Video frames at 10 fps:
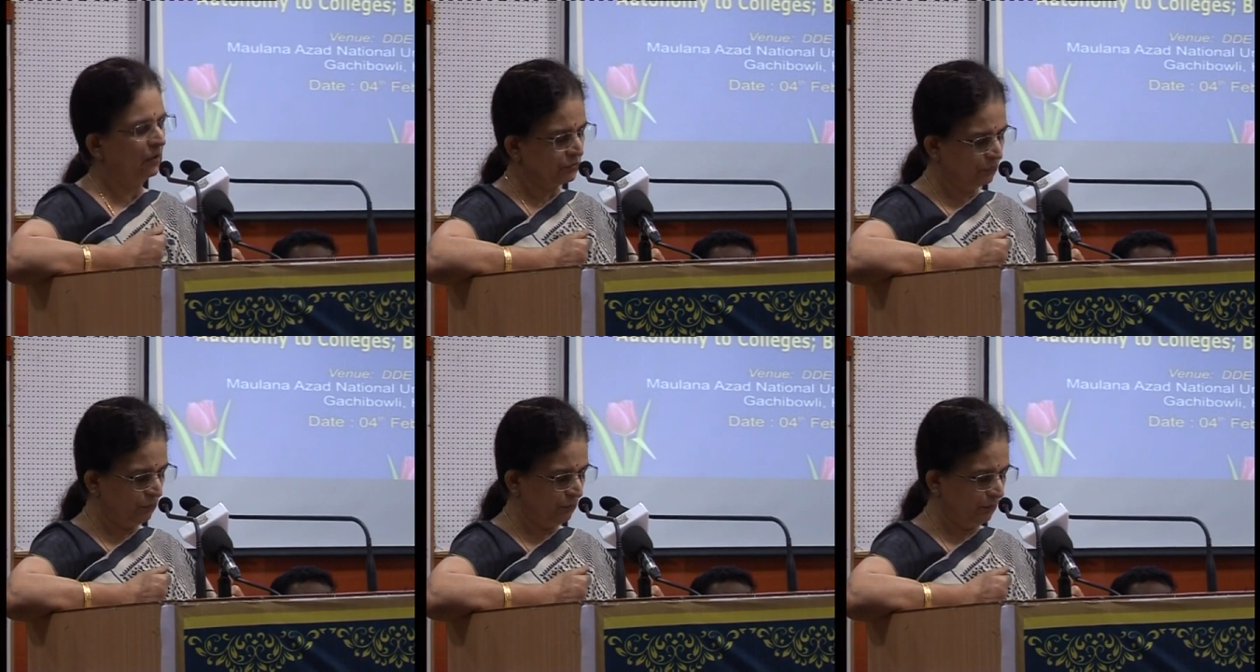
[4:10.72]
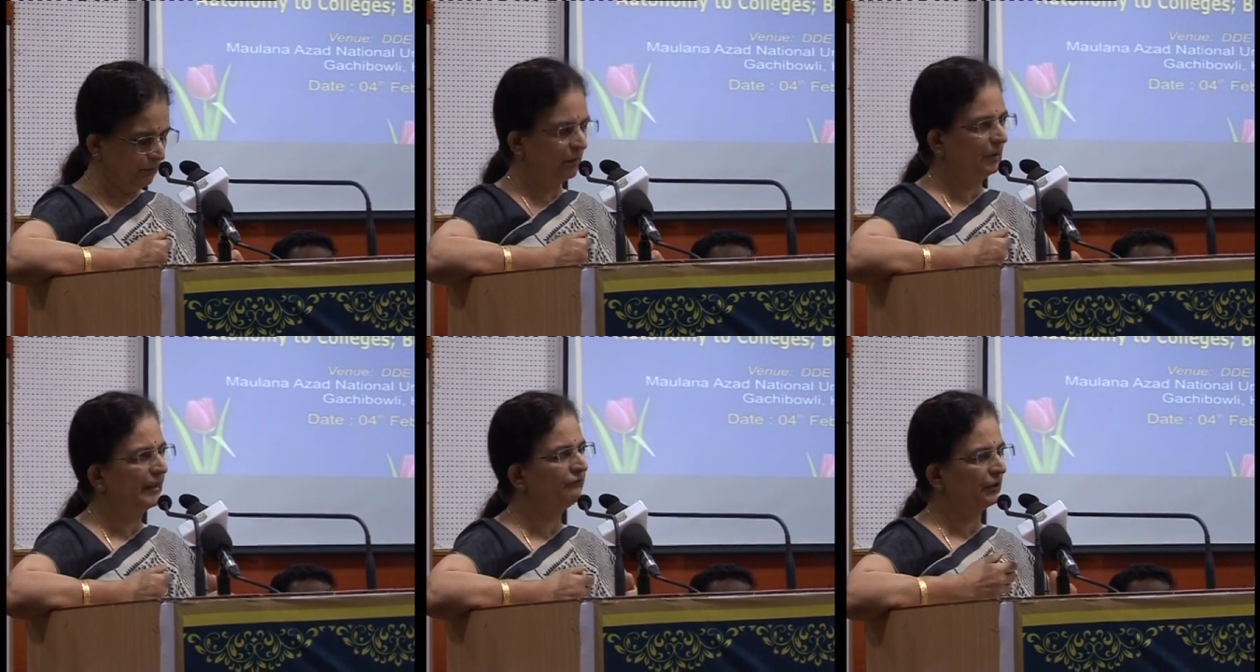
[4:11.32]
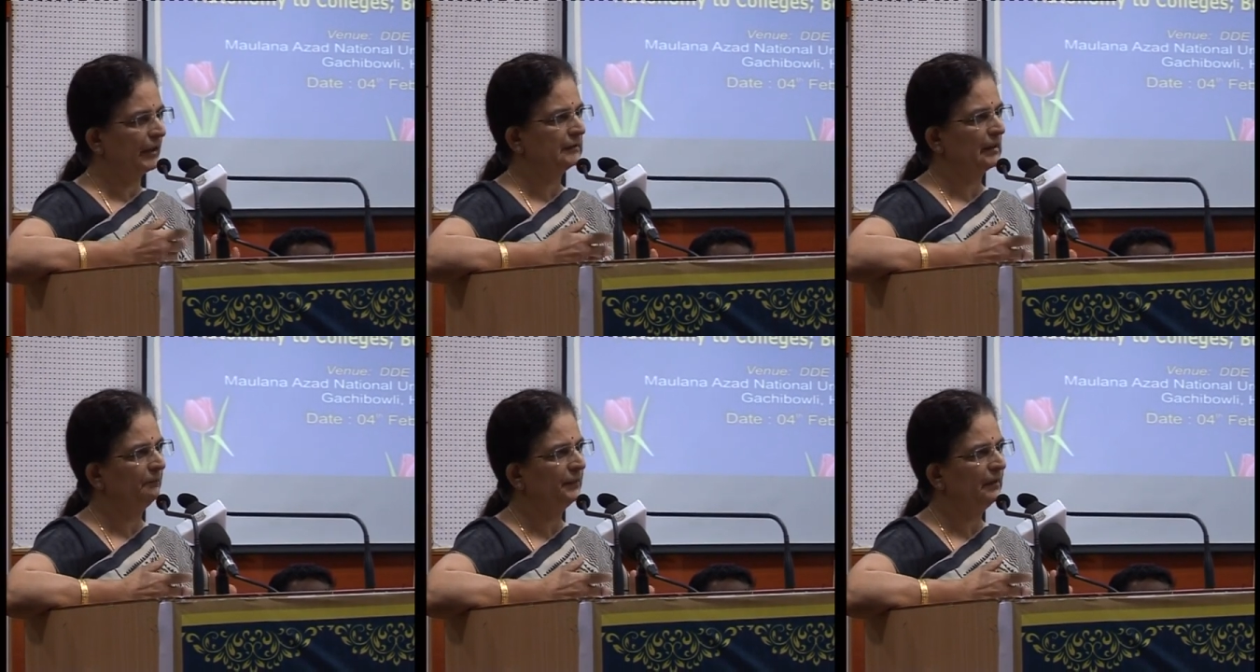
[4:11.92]
So, like for
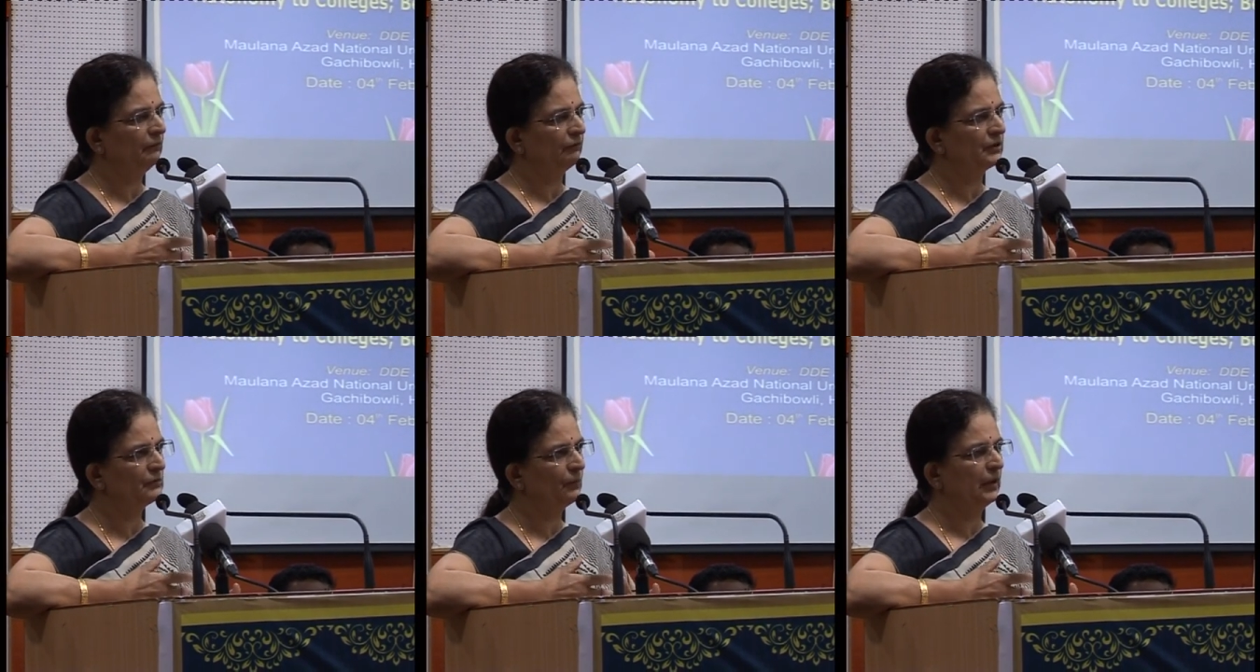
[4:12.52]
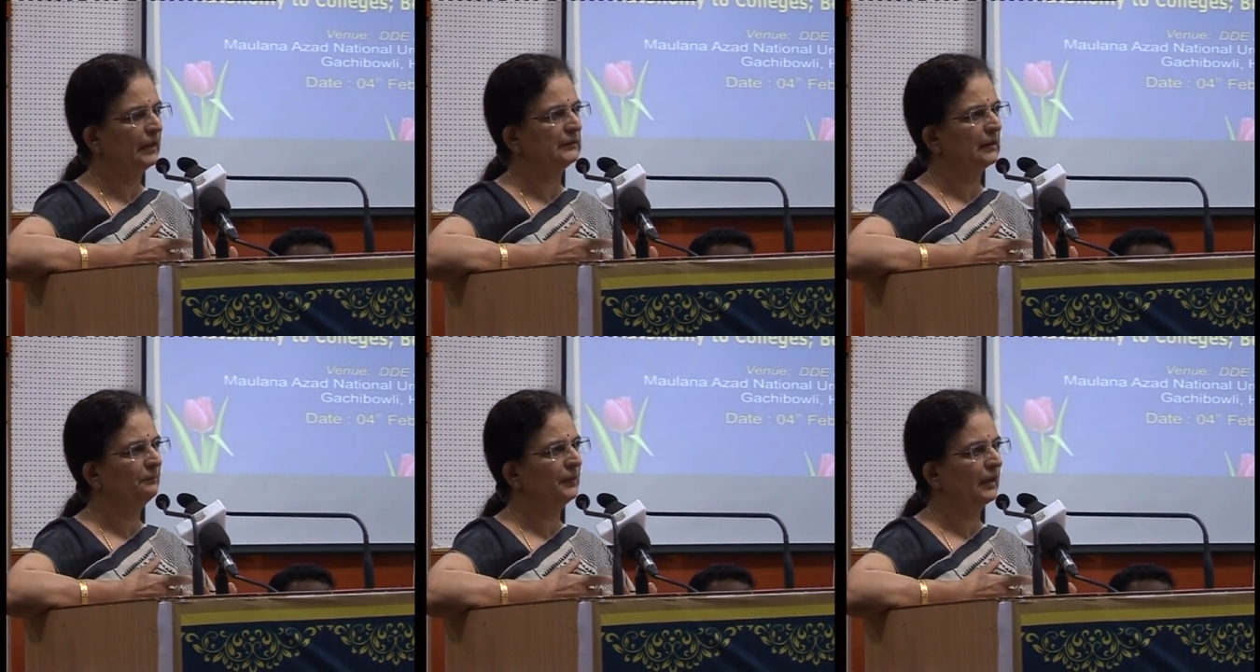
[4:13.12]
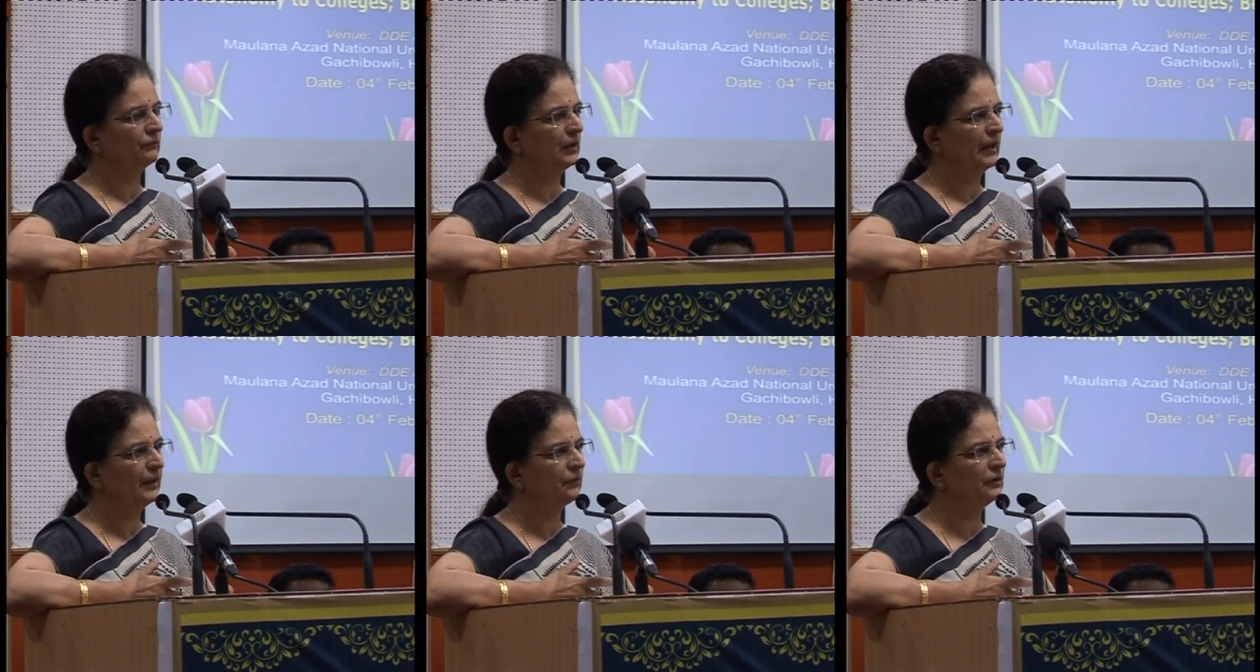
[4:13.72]
example, one small example I would
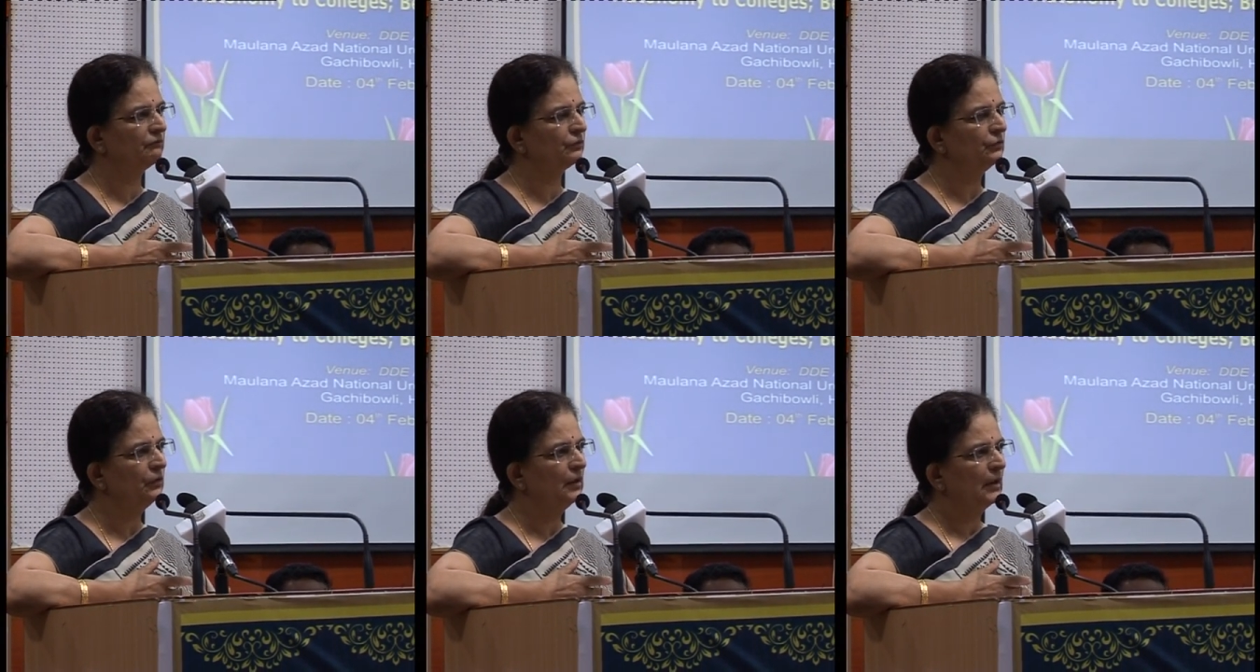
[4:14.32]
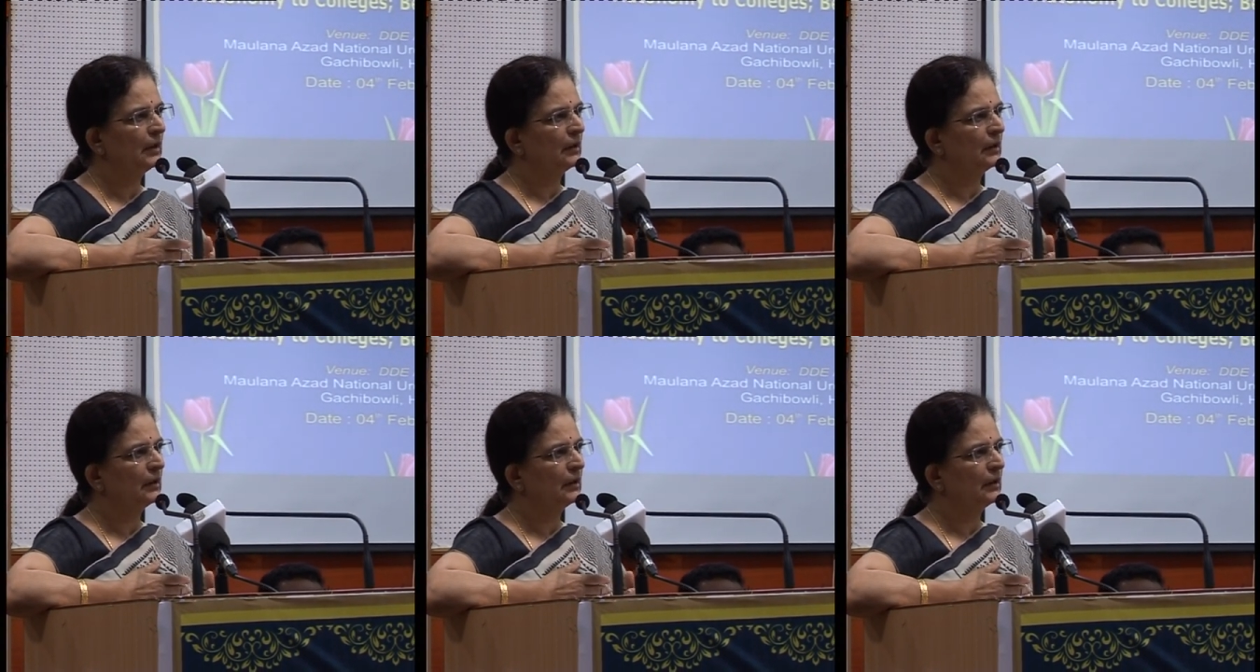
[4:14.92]
like to give you.